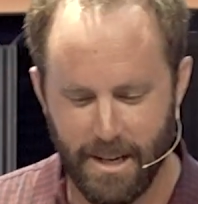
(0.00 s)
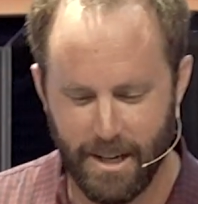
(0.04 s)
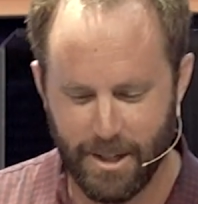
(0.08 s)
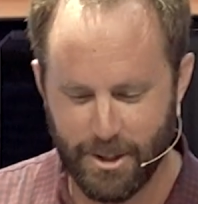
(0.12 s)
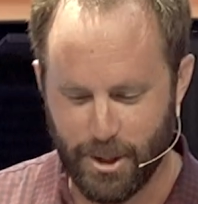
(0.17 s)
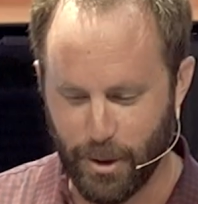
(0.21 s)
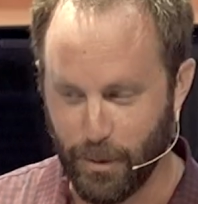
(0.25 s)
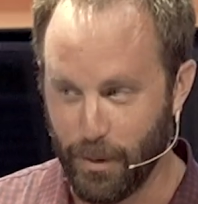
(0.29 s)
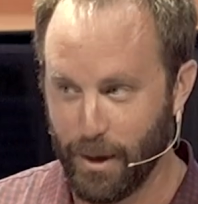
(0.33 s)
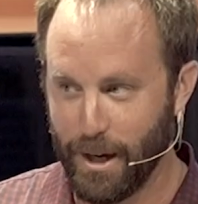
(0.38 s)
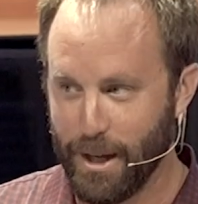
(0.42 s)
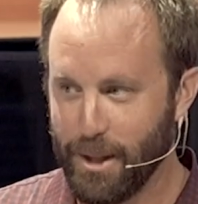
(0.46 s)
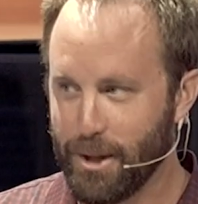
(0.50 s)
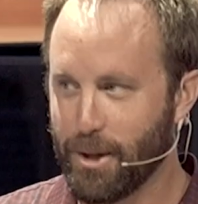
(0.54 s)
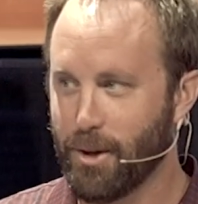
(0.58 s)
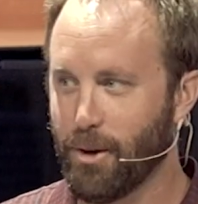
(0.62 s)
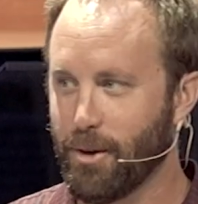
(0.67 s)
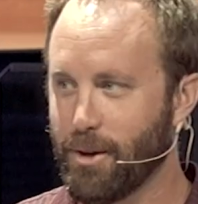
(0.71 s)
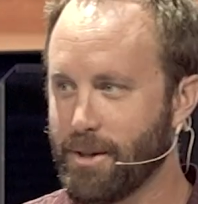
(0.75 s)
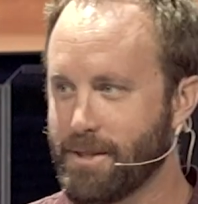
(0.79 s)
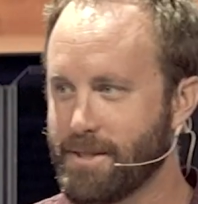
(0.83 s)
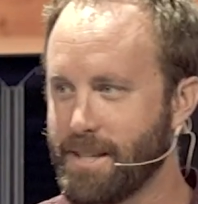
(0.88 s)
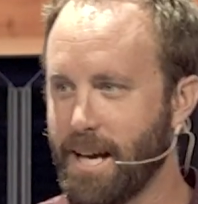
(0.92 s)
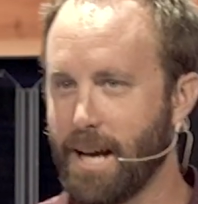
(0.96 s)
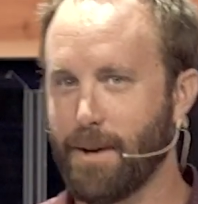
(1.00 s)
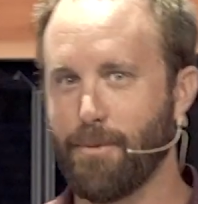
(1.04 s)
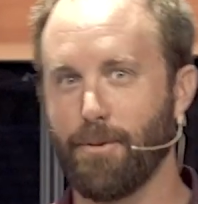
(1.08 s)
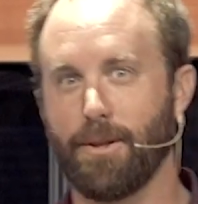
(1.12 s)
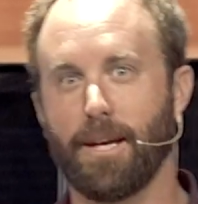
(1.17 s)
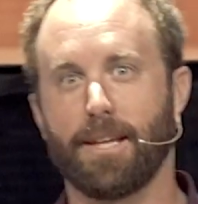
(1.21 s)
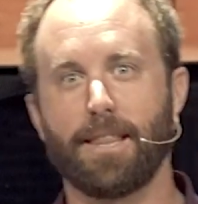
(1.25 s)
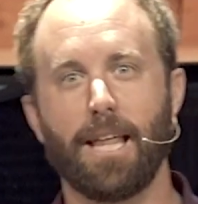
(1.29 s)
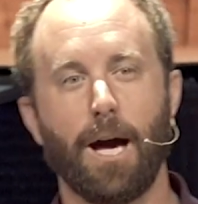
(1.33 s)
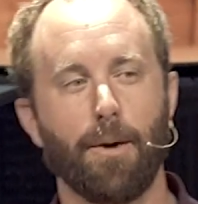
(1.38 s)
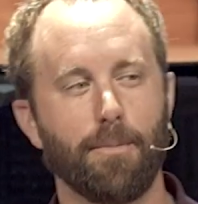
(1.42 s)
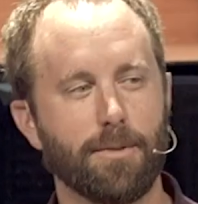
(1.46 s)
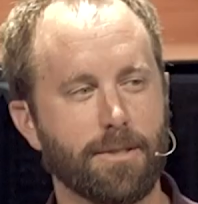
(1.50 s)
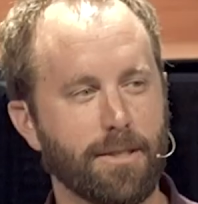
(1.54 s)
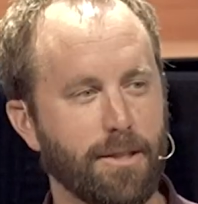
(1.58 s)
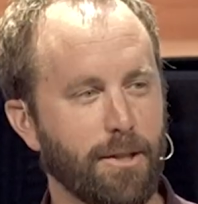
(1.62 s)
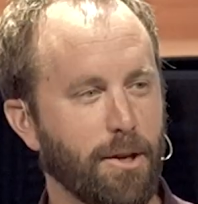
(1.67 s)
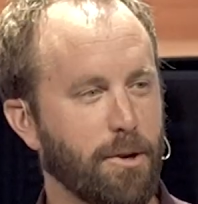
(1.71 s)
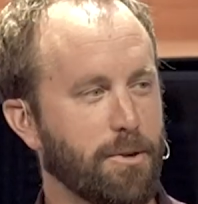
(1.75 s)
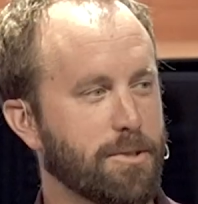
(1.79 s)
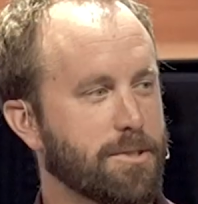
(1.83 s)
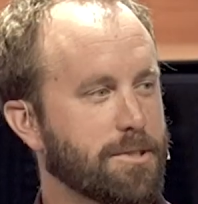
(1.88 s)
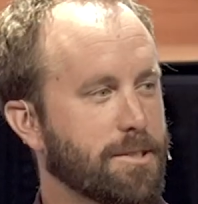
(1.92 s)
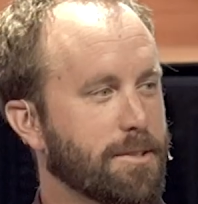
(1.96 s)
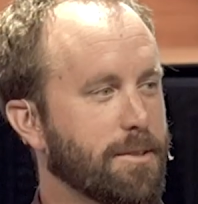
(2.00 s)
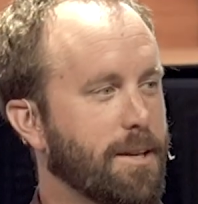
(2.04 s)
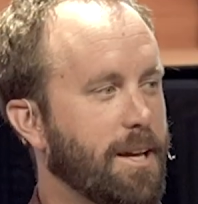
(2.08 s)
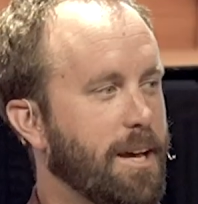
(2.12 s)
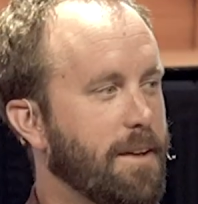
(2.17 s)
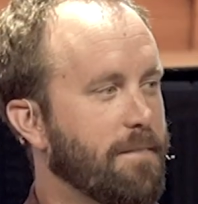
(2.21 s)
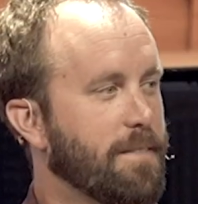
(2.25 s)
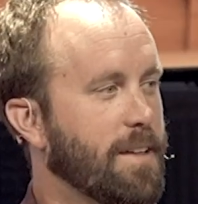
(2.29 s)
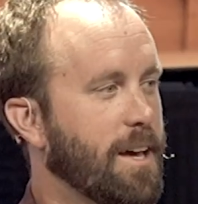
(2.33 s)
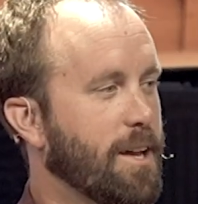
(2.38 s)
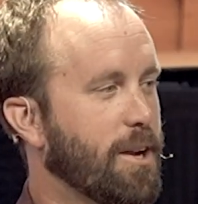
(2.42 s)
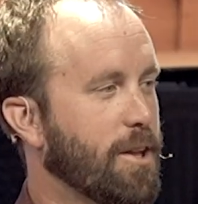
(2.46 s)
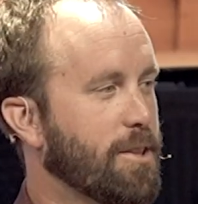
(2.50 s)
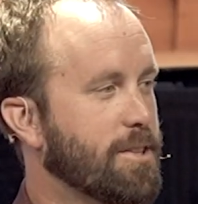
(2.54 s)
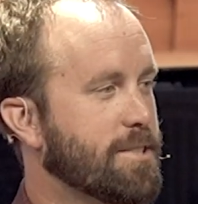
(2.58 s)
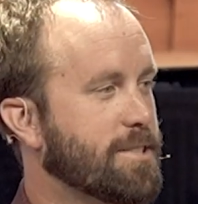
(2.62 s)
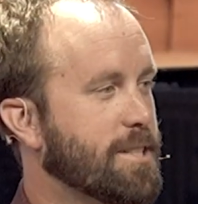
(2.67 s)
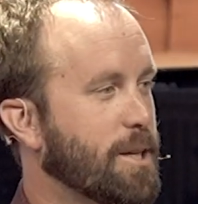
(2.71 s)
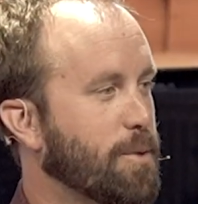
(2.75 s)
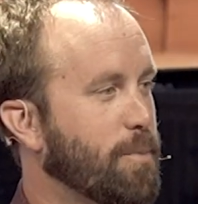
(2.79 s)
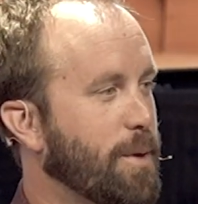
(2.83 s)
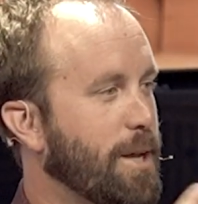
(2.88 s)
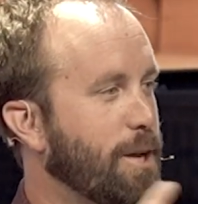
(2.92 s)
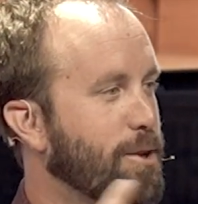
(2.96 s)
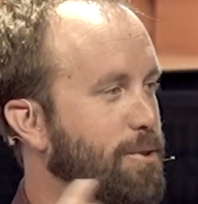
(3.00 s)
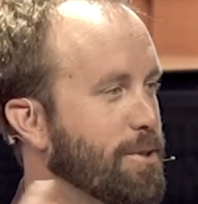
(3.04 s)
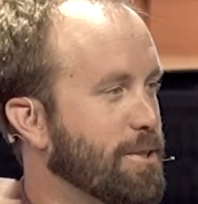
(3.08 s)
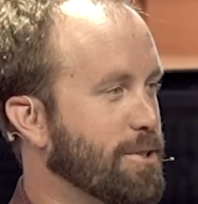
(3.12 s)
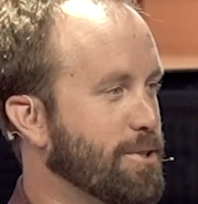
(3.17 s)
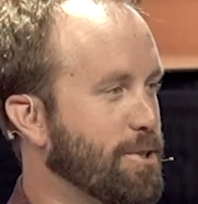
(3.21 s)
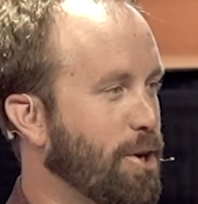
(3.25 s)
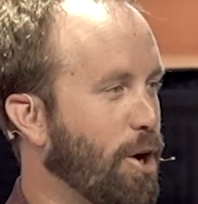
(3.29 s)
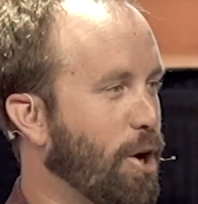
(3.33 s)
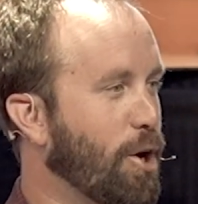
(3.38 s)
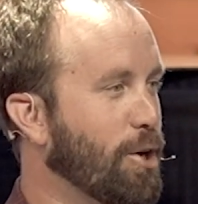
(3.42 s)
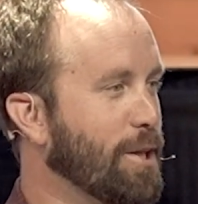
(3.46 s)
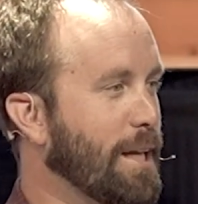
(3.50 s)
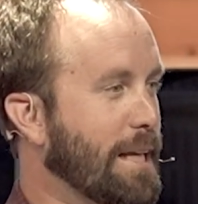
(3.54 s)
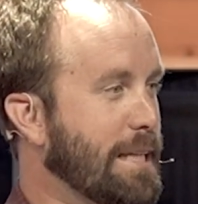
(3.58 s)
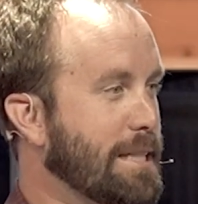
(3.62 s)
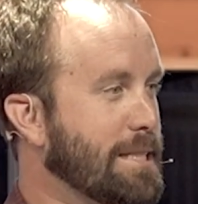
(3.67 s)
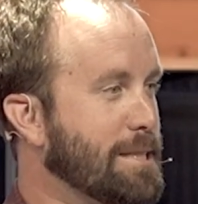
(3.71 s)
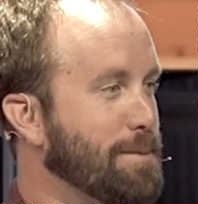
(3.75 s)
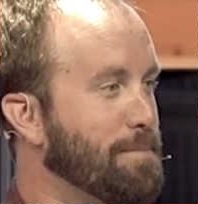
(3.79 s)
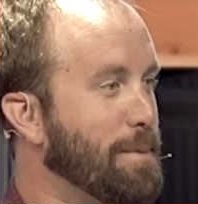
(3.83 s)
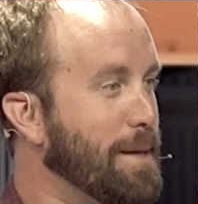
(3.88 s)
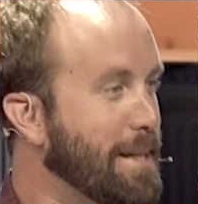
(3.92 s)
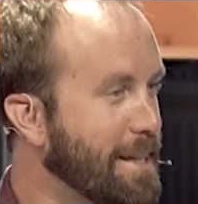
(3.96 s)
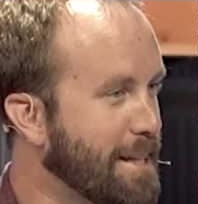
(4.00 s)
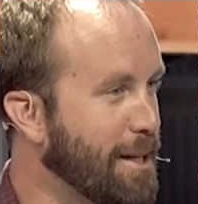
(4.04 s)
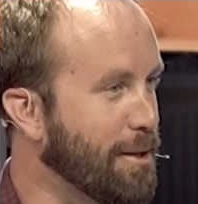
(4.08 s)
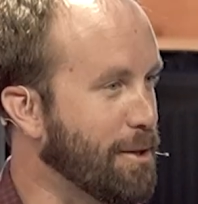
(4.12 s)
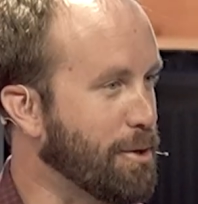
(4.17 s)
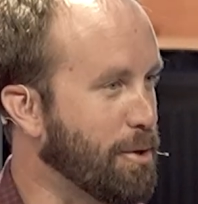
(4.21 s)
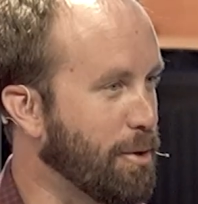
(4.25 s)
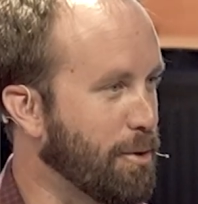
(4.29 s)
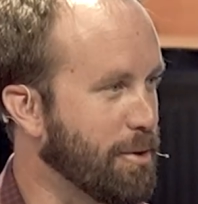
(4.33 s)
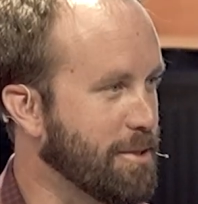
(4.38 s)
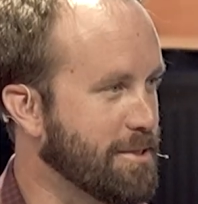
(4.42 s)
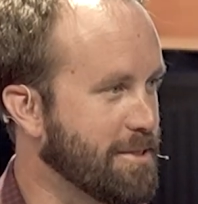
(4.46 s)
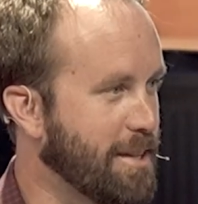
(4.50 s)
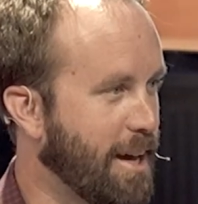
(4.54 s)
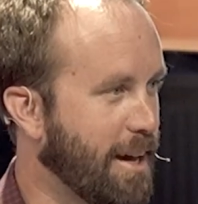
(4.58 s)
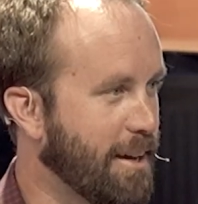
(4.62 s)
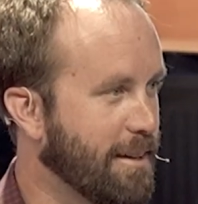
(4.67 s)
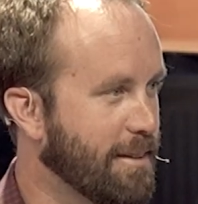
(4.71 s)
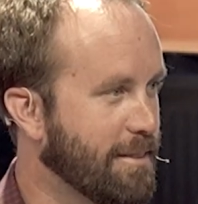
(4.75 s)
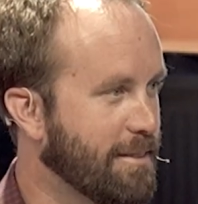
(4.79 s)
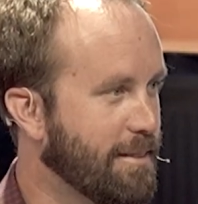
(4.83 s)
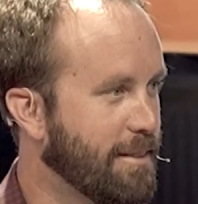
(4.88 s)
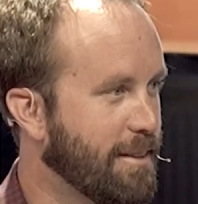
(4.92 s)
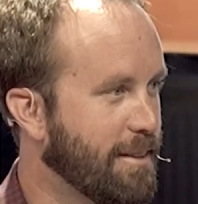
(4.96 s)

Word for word: So we're in the cul-de-sac, and we're like, that was close. And all of a sudden we hear this car like speeding down the cul-de-sac,